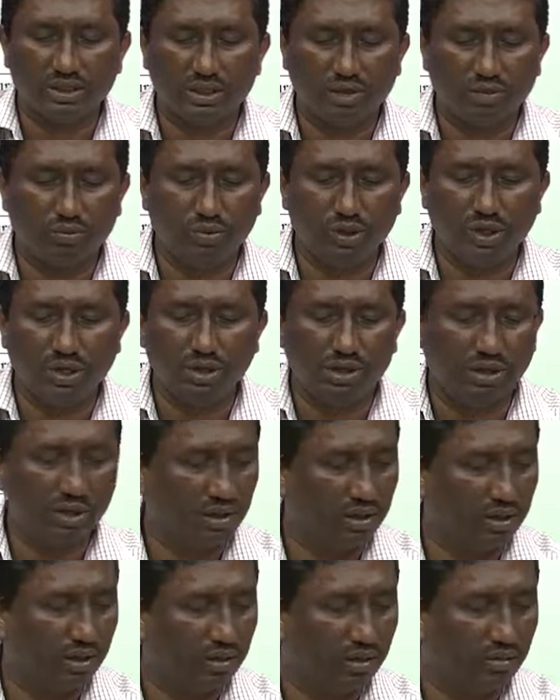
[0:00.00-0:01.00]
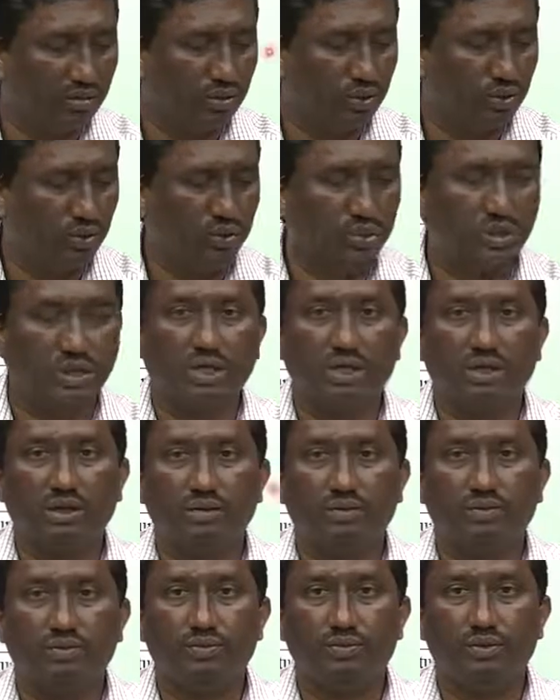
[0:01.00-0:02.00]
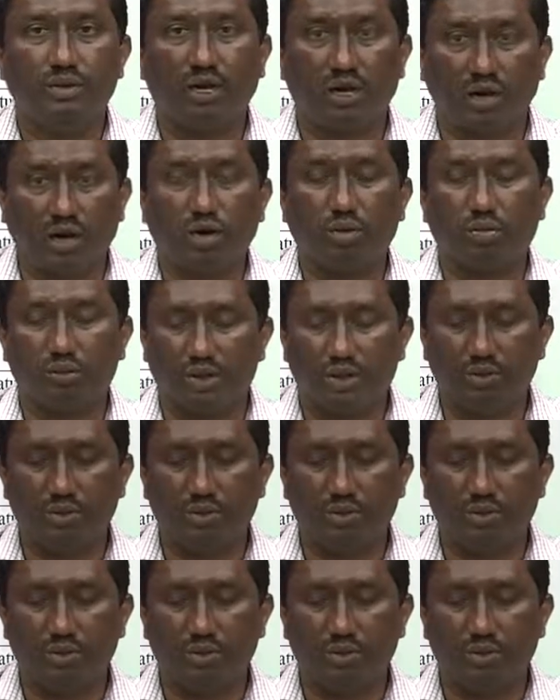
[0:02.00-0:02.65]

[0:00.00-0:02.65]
have been chosen or adopted